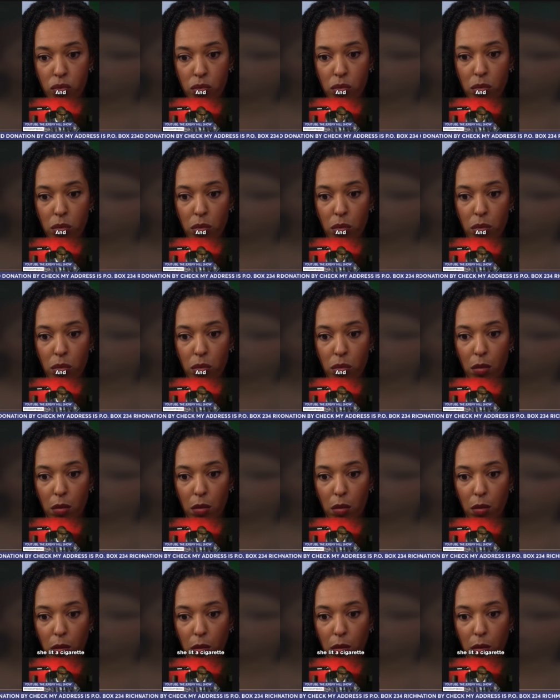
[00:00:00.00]
and
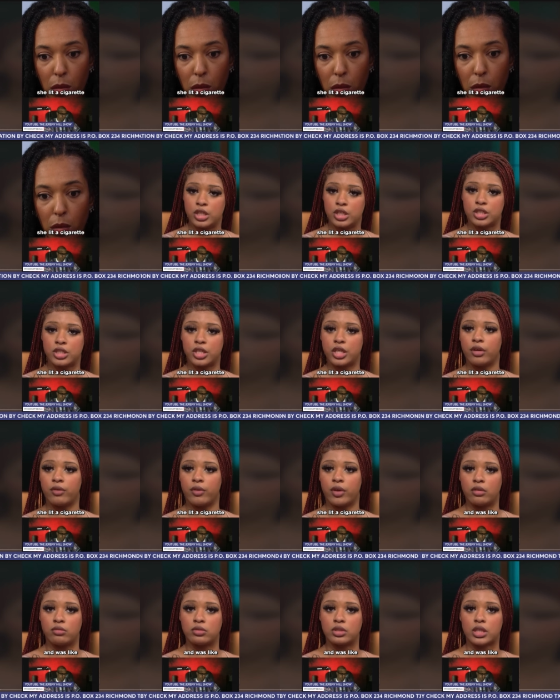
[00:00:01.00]
she lit a
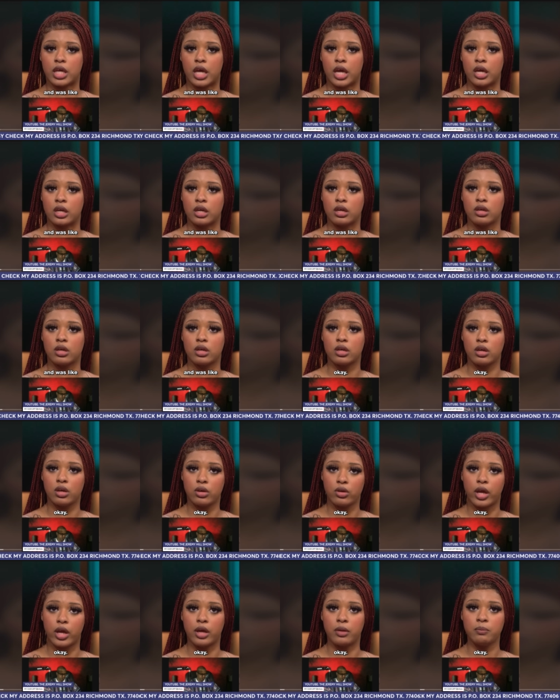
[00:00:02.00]
cigarette and was like,
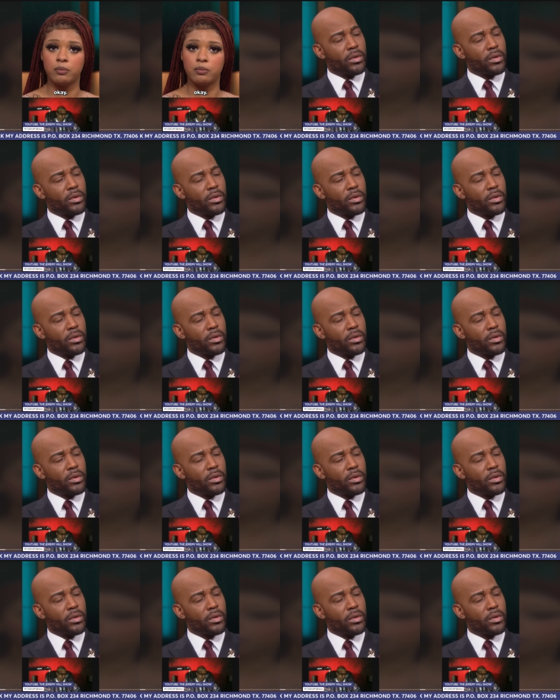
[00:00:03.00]
okay.